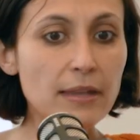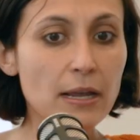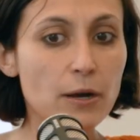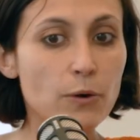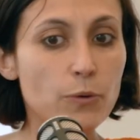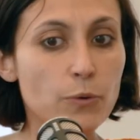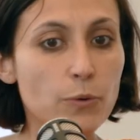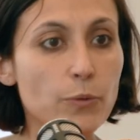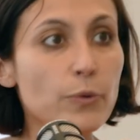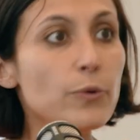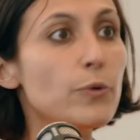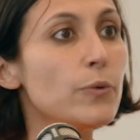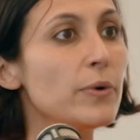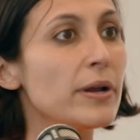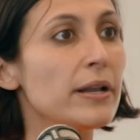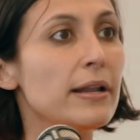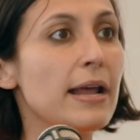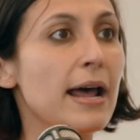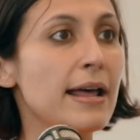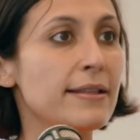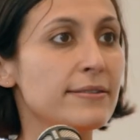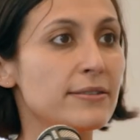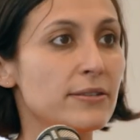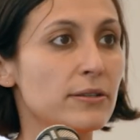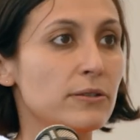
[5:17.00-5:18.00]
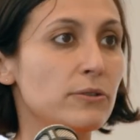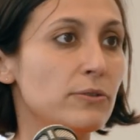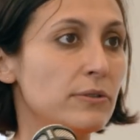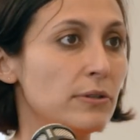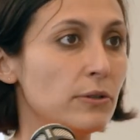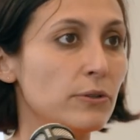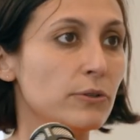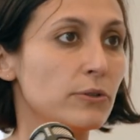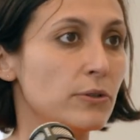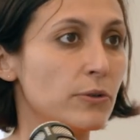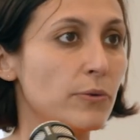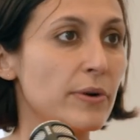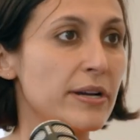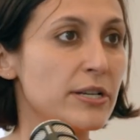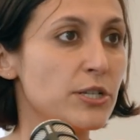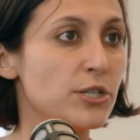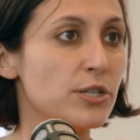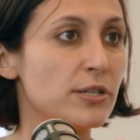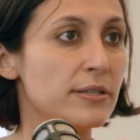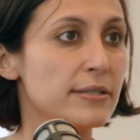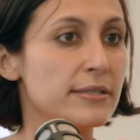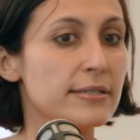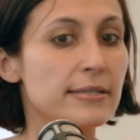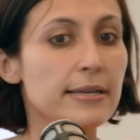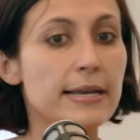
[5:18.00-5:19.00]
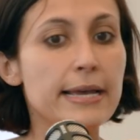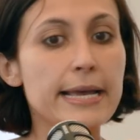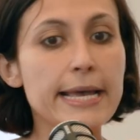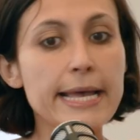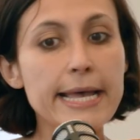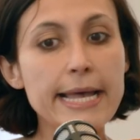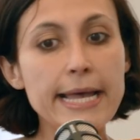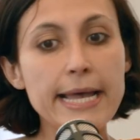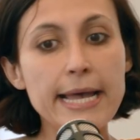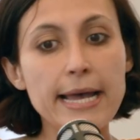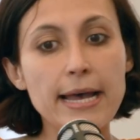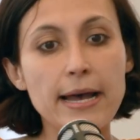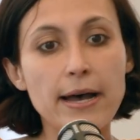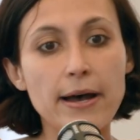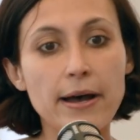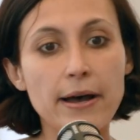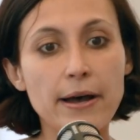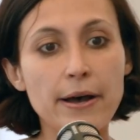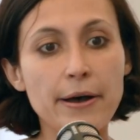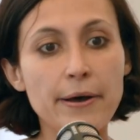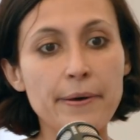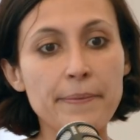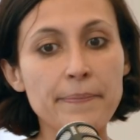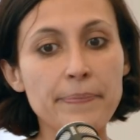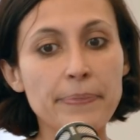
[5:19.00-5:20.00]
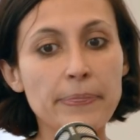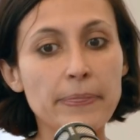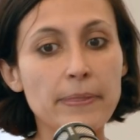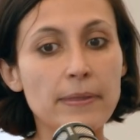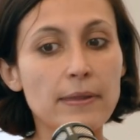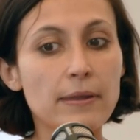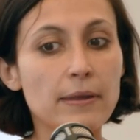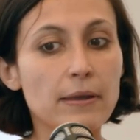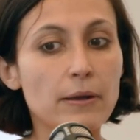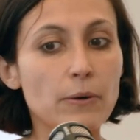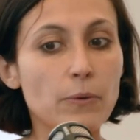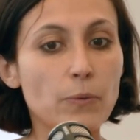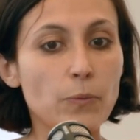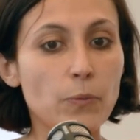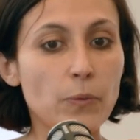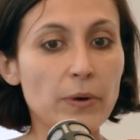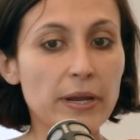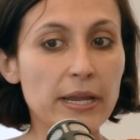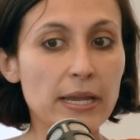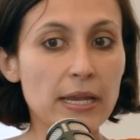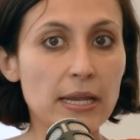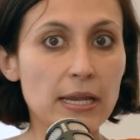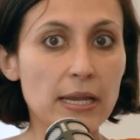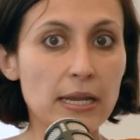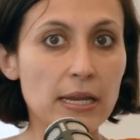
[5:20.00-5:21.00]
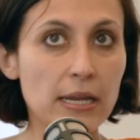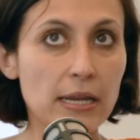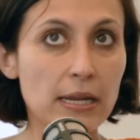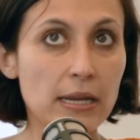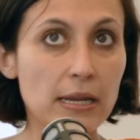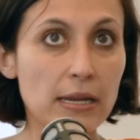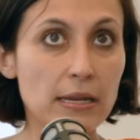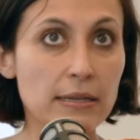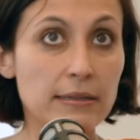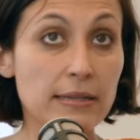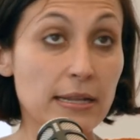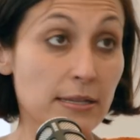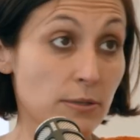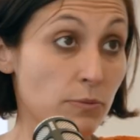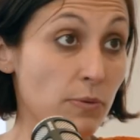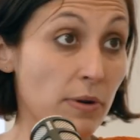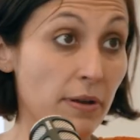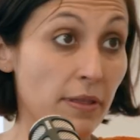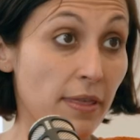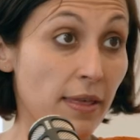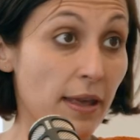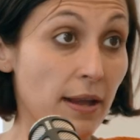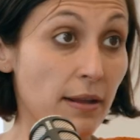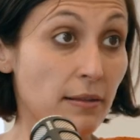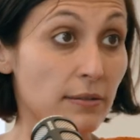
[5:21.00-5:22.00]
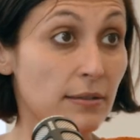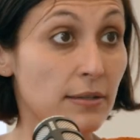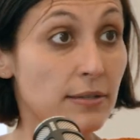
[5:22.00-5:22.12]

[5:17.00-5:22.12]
who will answer to those questions. That's one thing. The